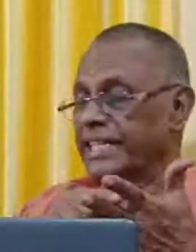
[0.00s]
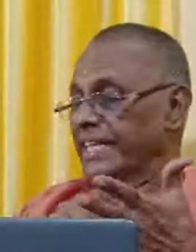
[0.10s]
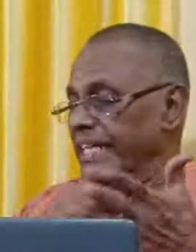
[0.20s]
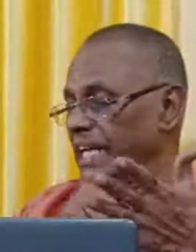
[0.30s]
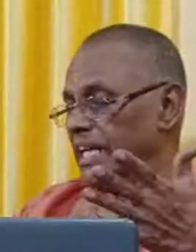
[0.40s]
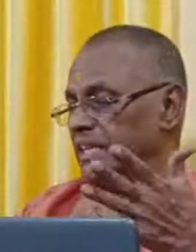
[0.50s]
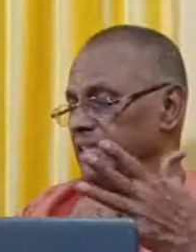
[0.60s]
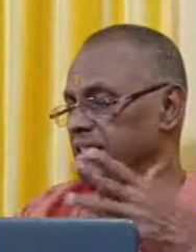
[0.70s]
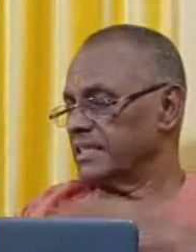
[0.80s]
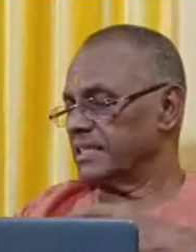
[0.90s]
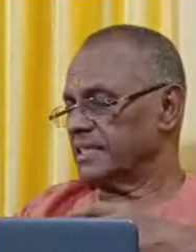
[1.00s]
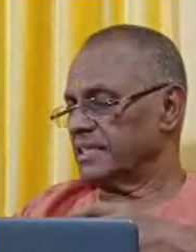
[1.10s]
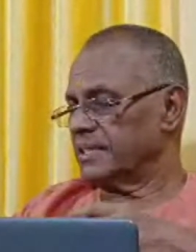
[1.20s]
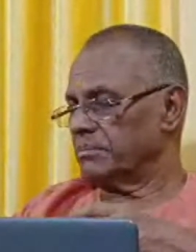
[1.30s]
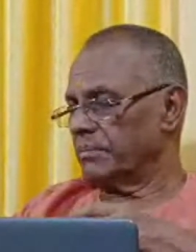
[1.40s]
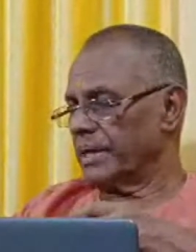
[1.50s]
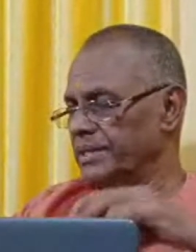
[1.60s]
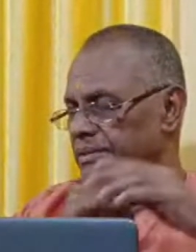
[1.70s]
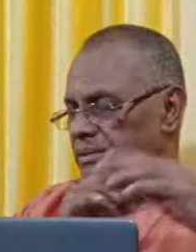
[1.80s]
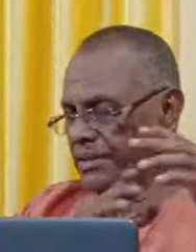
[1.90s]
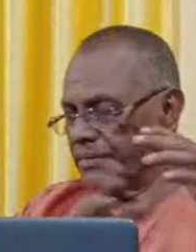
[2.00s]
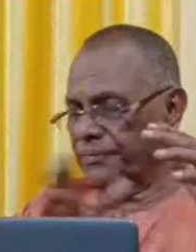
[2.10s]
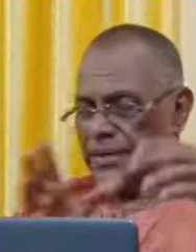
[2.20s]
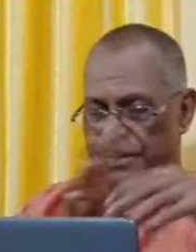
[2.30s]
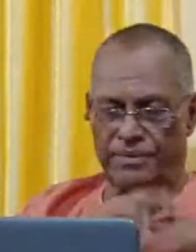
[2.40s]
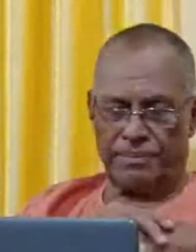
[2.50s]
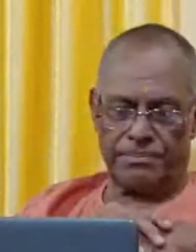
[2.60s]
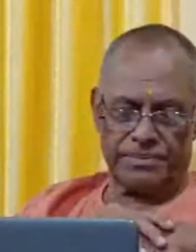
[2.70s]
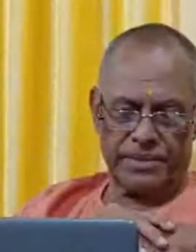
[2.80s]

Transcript: kindled might differ from,